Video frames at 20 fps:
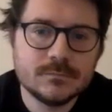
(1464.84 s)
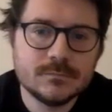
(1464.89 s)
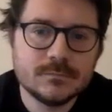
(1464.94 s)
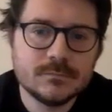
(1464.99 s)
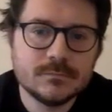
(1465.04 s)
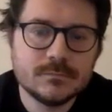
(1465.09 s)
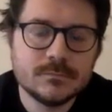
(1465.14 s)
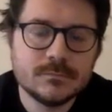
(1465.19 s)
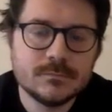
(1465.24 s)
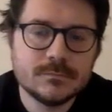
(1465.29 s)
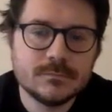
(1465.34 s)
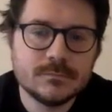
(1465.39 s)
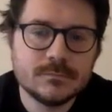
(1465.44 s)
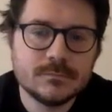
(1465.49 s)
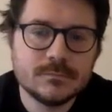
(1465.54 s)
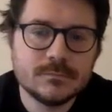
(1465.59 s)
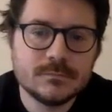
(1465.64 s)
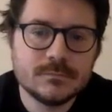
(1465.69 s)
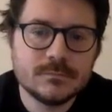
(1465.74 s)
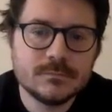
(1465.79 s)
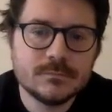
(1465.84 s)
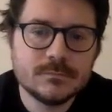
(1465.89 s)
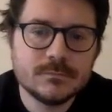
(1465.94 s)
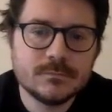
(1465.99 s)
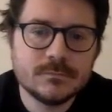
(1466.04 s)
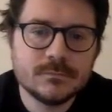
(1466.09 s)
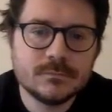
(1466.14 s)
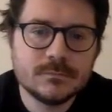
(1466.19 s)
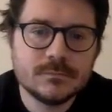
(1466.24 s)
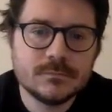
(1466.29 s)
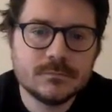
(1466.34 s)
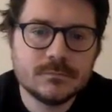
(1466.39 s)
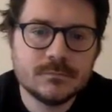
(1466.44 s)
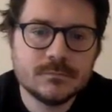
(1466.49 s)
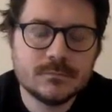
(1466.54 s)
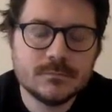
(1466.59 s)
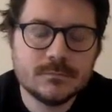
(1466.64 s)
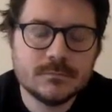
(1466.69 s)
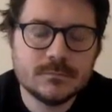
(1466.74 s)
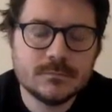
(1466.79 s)

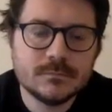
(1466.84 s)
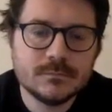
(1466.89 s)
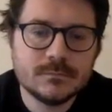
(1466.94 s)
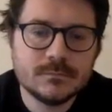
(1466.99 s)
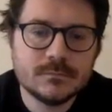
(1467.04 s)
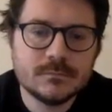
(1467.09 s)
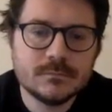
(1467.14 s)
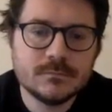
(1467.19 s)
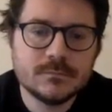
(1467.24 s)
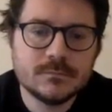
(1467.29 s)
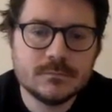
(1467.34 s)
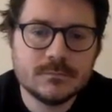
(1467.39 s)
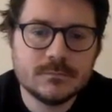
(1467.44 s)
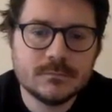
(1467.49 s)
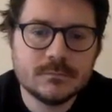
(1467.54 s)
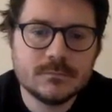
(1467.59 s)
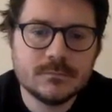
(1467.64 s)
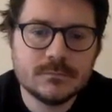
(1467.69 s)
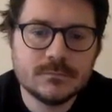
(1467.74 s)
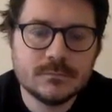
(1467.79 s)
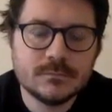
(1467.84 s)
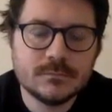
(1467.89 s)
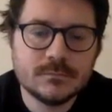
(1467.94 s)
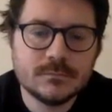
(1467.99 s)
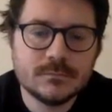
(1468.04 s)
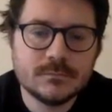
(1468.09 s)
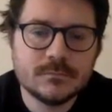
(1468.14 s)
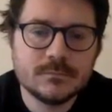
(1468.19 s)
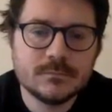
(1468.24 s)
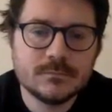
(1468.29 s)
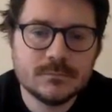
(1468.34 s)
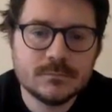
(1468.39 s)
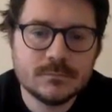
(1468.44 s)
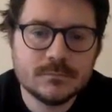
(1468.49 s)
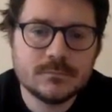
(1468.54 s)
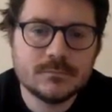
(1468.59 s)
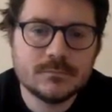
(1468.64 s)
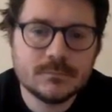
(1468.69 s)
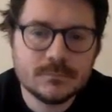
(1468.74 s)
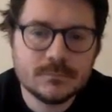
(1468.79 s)

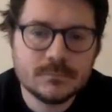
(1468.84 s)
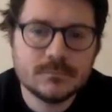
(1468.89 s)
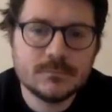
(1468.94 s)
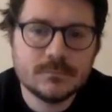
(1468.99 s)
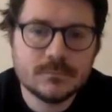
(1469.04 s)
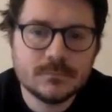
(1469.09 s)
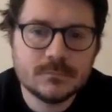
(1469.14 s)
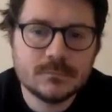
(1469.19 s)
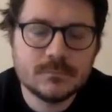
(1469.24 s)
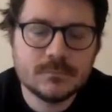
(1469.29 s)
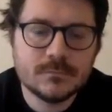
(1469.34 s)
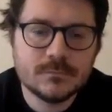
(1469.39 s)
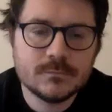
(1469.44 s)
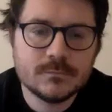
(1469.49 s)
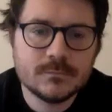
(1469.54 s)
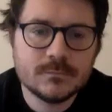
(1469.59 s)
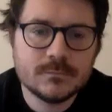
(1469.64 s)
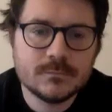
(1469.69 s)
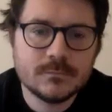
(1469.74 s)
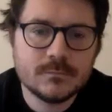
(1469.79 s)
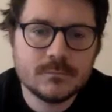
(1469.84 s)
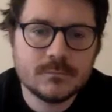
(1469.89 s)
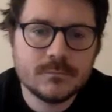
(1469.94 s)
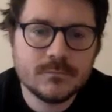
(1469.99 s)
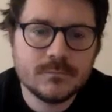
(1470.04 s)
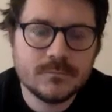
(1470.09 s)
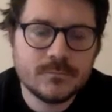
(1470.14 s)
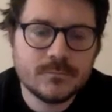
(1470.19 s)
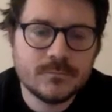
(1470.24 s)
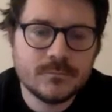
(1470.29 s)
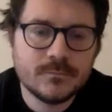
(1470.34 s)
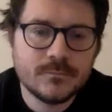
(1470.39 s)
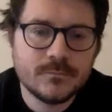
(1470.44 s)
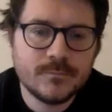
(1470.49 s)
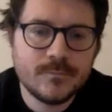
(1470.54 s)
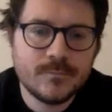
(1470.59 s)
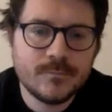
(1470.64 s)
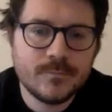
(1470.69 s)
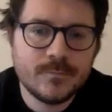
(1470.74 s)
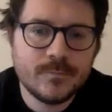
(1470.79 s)

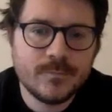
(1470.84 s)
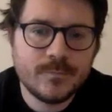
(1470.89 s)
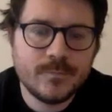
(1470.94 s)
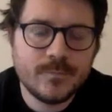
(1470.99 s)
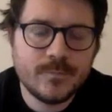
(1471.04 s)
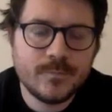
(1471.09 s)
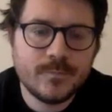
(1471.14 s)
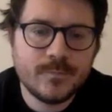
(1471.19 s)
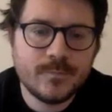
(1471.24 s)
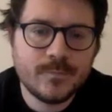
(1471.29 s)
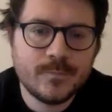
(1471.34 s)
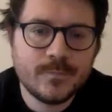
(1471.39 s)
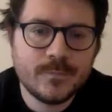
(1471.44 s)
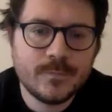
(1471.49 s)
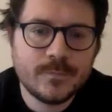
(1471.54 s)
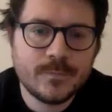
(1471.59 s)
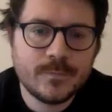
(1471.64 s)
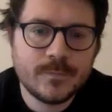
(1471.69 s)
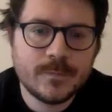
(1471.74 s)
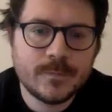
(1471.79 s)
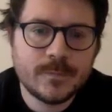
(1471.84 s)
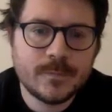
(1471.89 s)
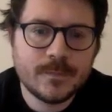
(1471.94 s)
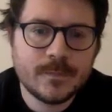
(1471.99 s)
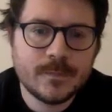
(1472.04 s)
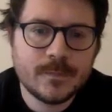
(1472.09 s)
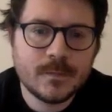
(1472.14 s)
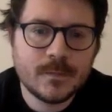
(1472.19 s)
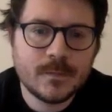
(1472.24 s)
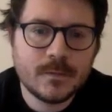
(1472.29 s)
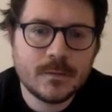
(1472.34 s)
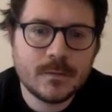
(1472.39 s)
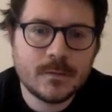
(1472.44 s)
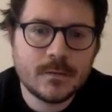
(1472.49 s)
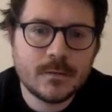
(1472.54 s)
(silent)